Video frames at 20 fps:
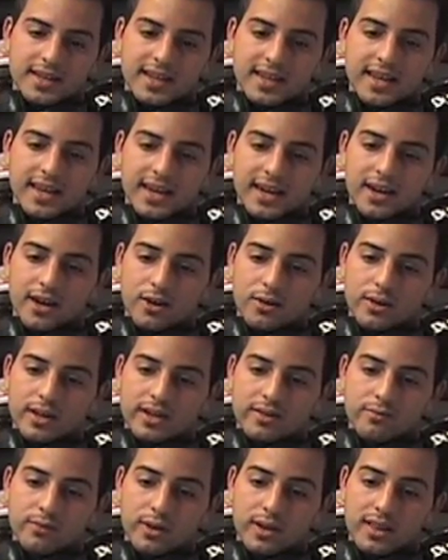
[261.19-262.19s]
get out
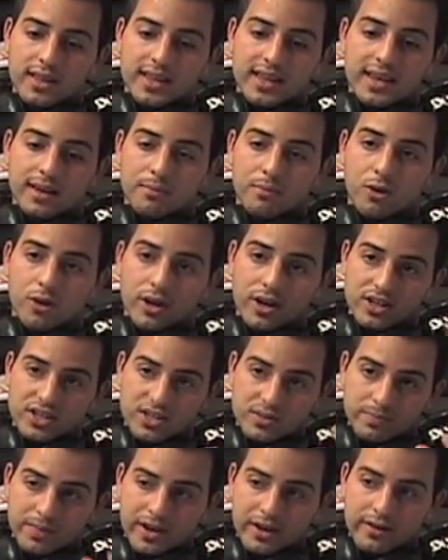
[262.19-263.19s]
and really get more
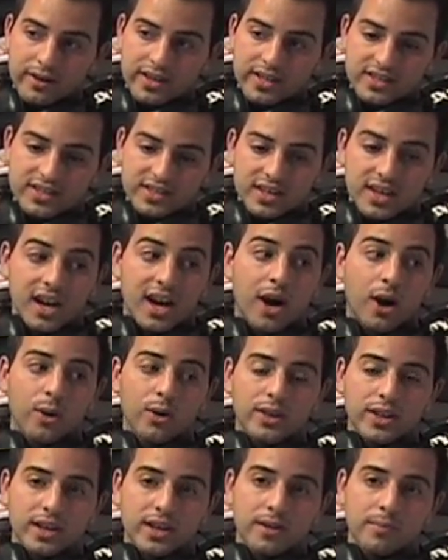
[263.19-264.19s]
experience out
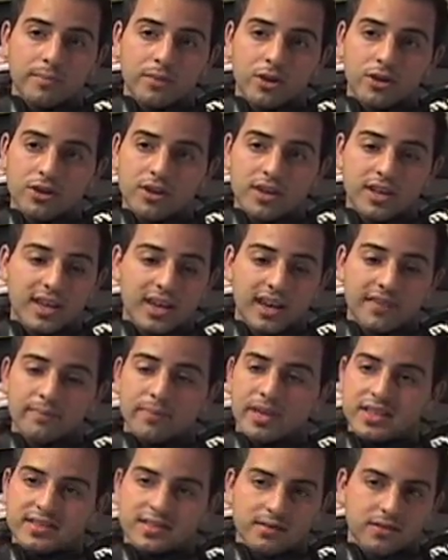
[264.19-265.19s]
in the community. I've
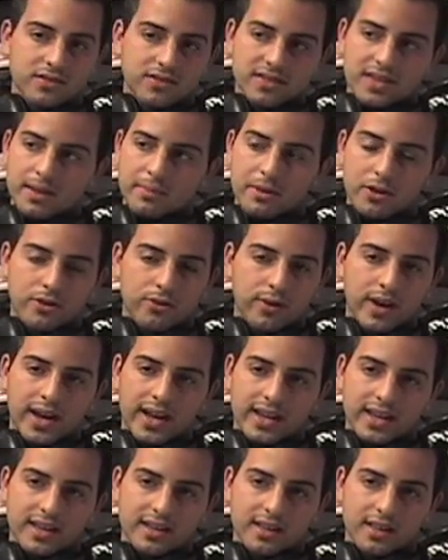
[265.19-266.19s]
been to
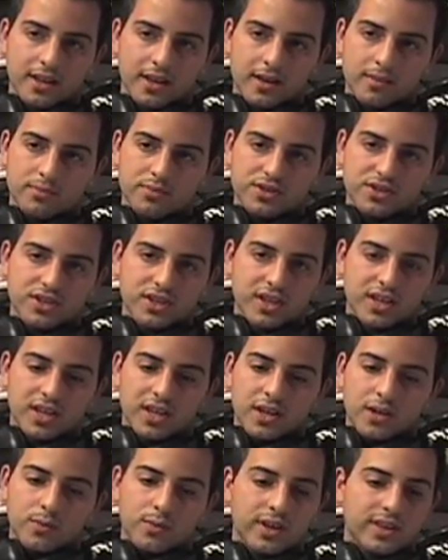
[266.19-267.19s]
Democratic clubs
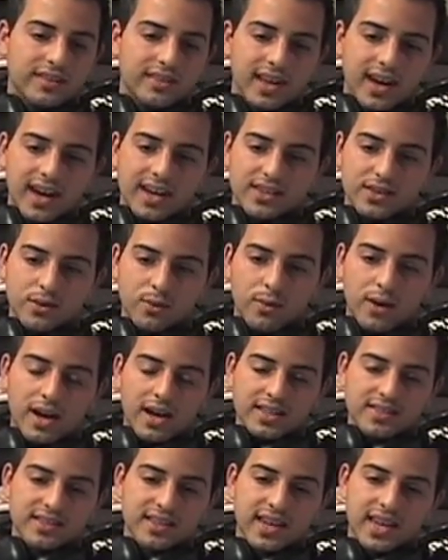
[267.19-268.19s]
with Dr.
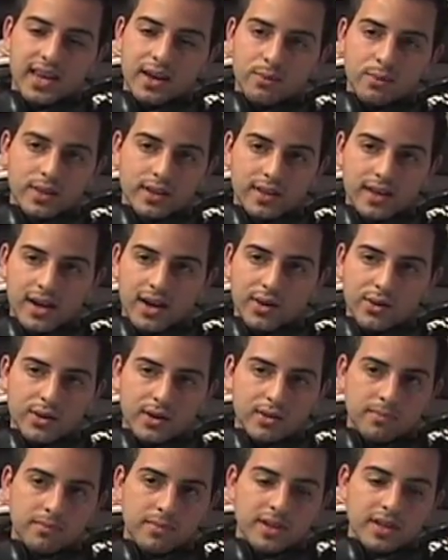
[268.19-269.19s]
Watson and without
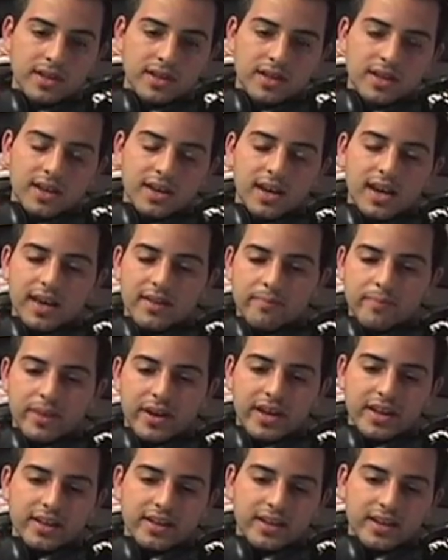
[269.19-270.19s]
him. I've
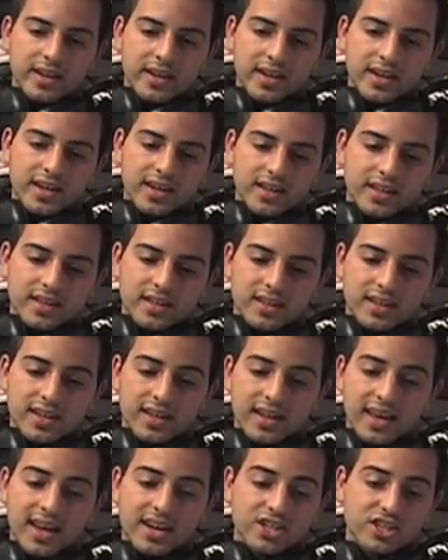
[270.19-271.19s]
been,
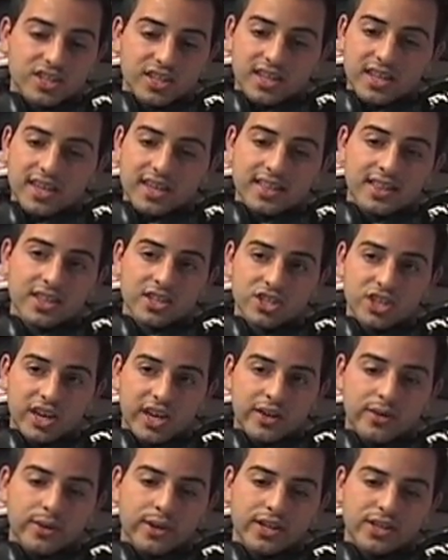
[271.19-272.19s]
and actually in the
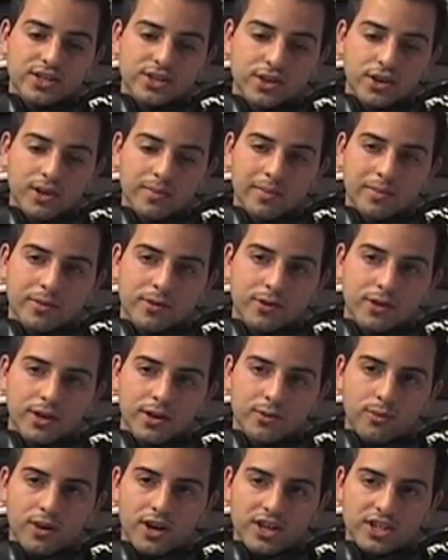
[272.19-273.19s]
January term, I'm going
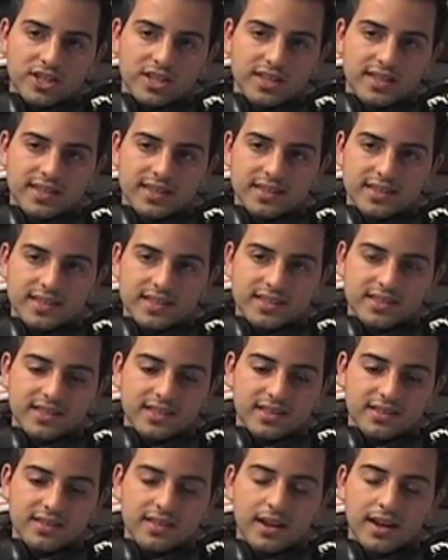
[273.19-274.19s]
to Washington,
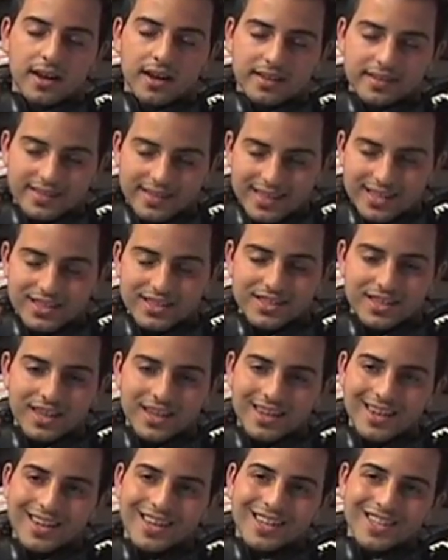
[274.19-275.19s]
D.C.
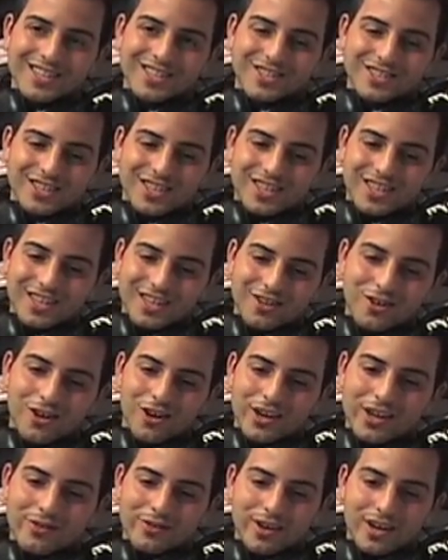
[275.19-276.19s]
to see the
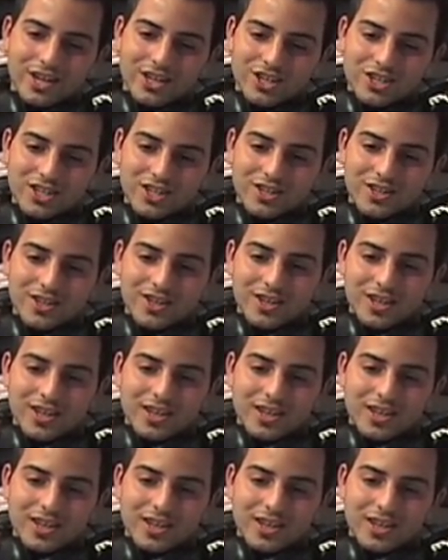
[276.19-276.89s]
inauguration.